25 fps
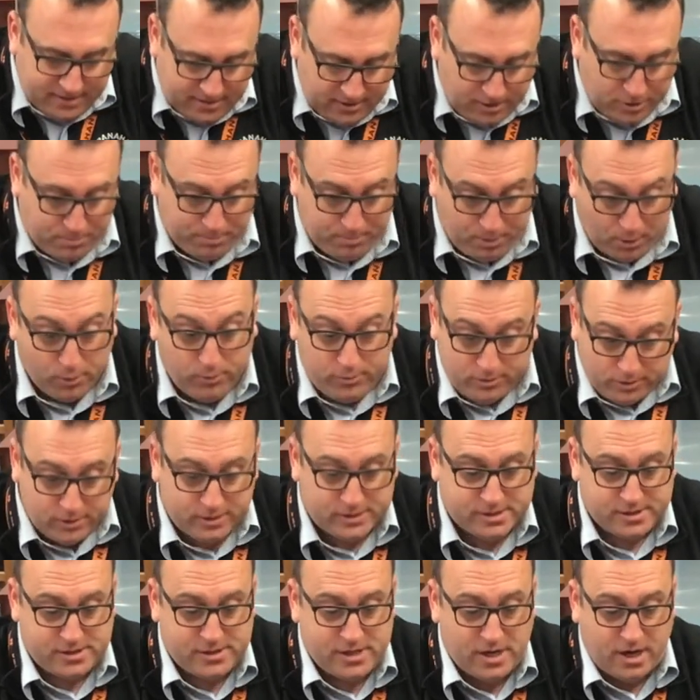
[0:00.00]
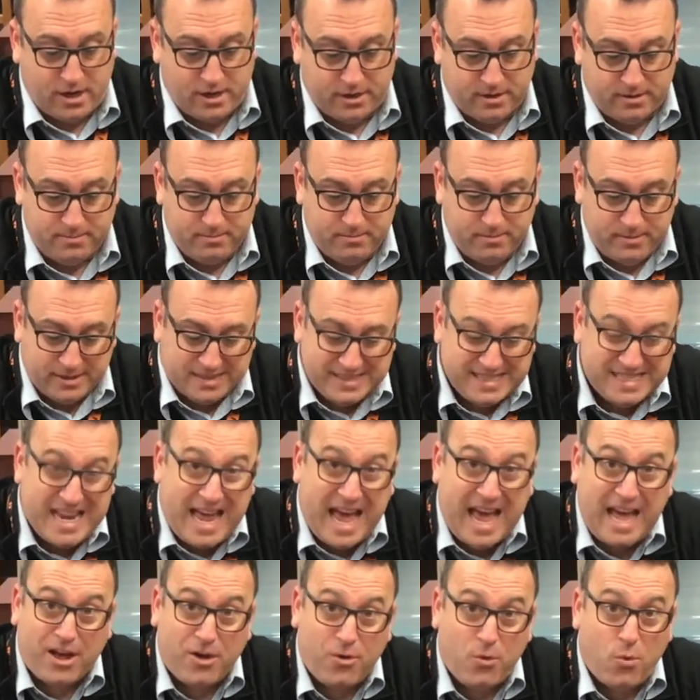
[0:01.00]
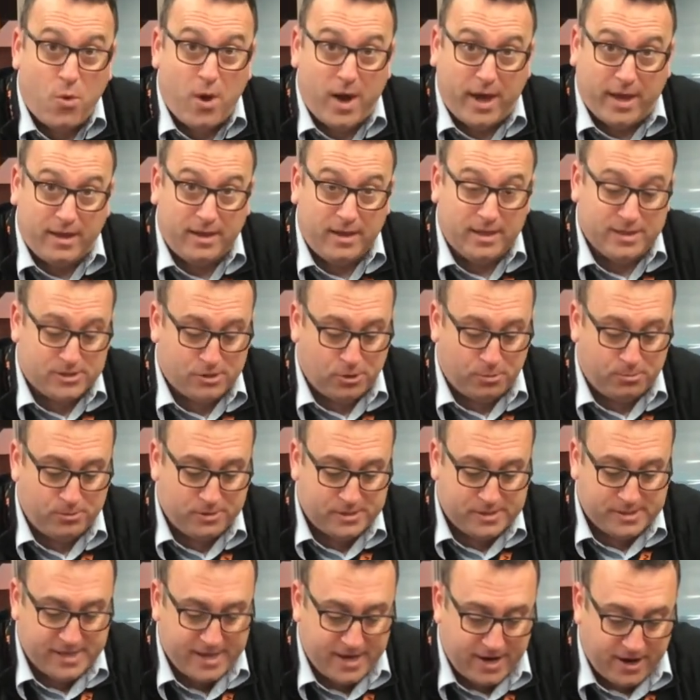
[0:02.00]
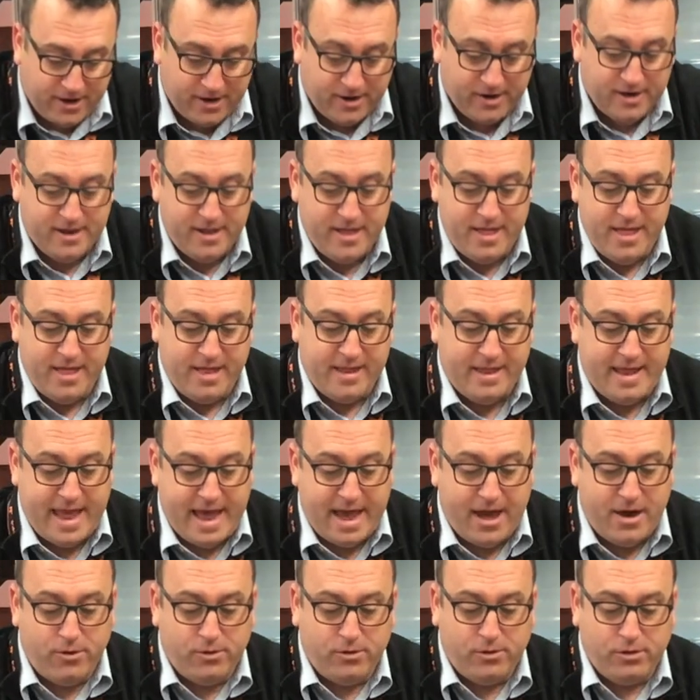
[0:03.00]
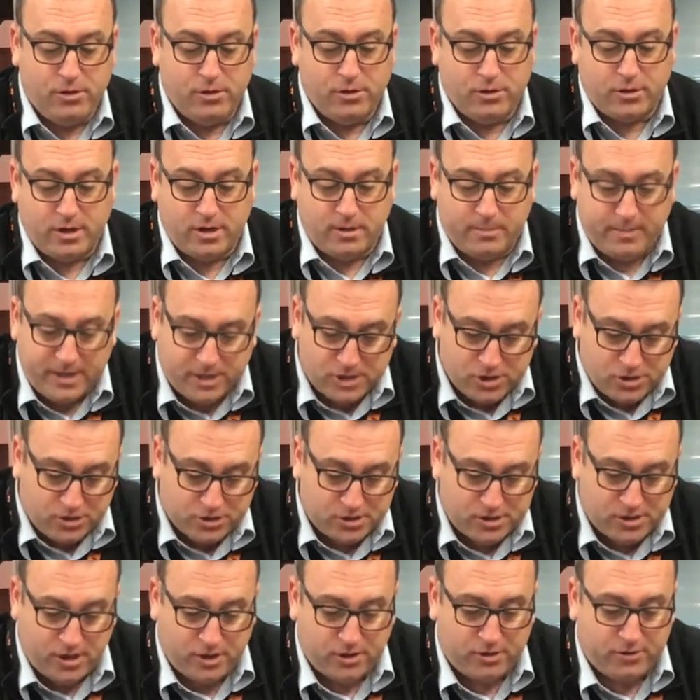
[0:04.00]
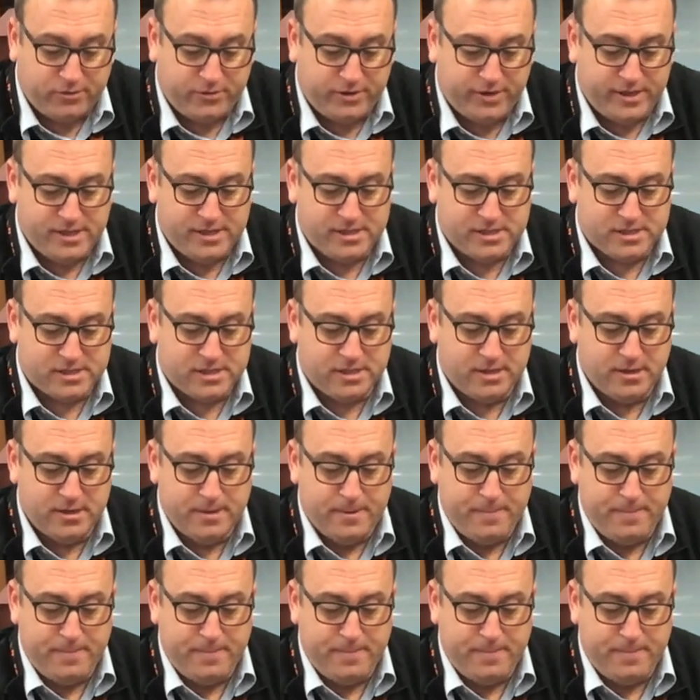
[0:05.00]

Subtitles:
your boat looks done. It's not quite, it's almost there. Now, you're gonna make sure it's all creased.